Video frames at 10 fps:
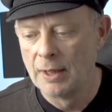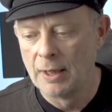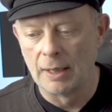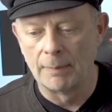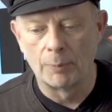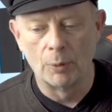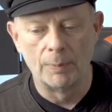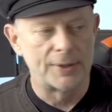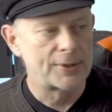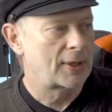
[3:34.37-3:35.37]
and boom,
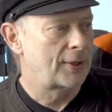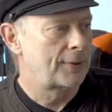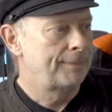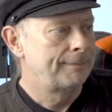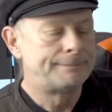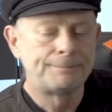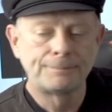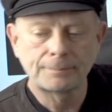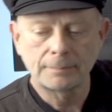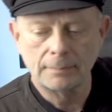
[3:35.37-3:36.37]
it's gone.
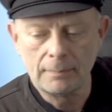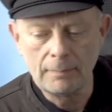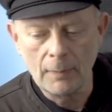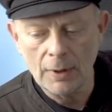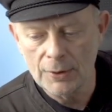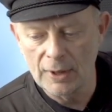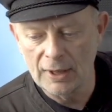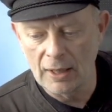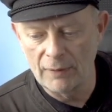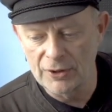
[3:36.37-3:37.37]
So
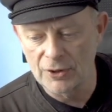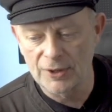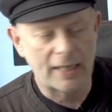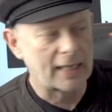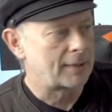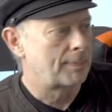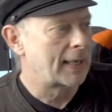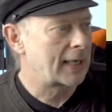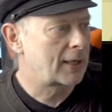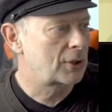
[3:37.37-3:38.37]
now we just get
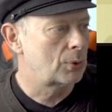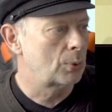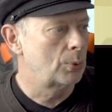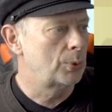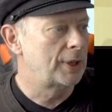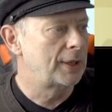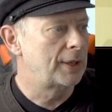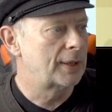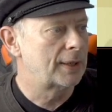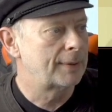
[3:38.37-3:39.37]
back to the